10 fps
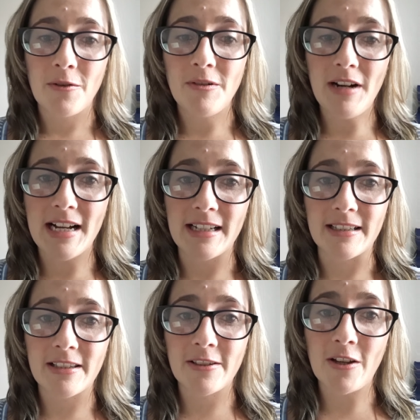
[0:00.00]

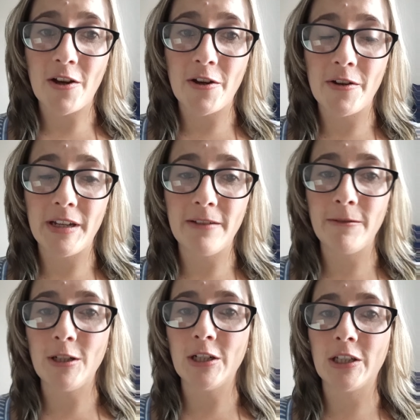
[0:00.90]
Right, so
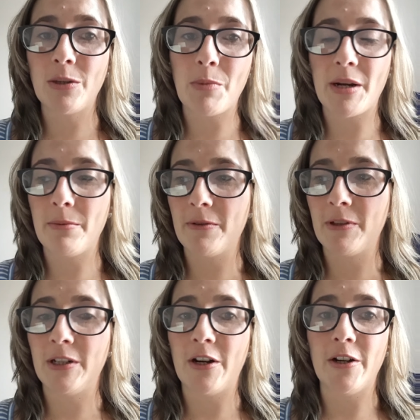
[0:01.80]
if you look at the bottom of
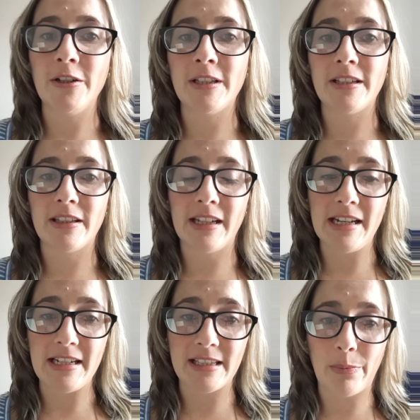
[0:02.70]
the note,
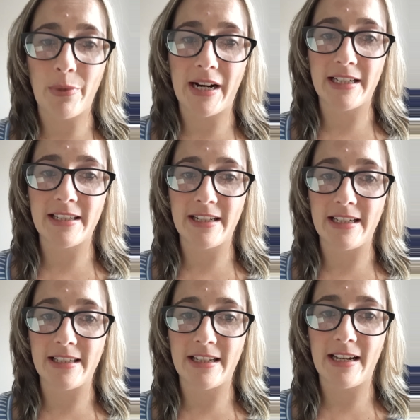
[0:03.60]
there is a practice
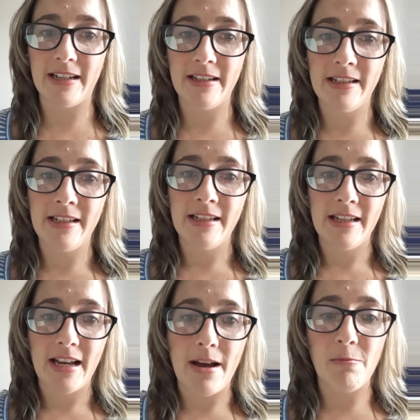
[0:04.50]
essay.
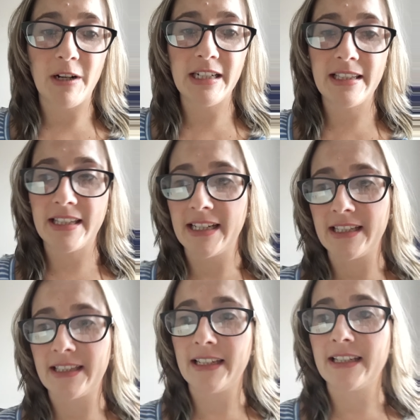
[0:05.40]
And what it
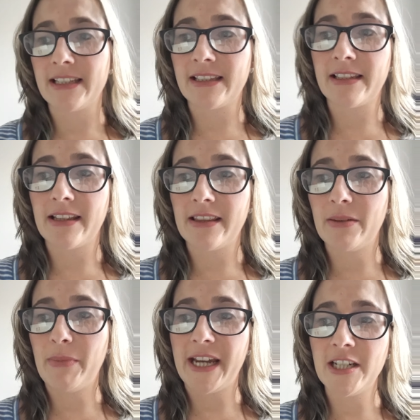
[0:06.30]
says is
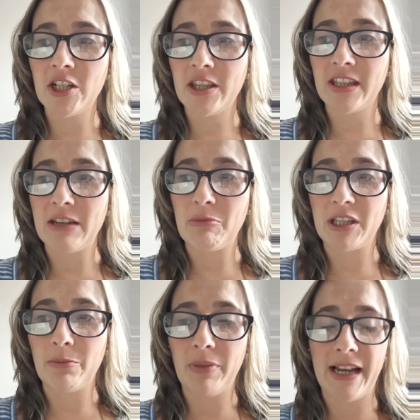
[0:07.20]
the major theme
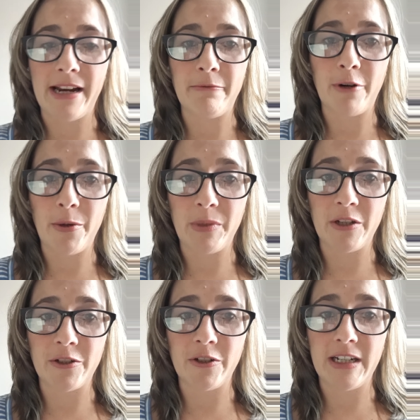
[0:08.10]
in the play
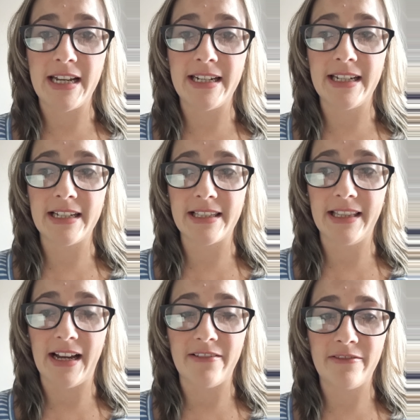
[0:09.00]
Romeo and Juliet is
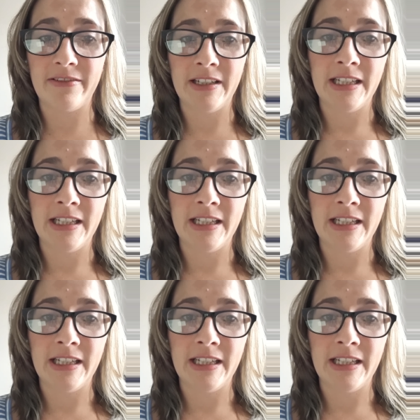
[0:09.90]
love.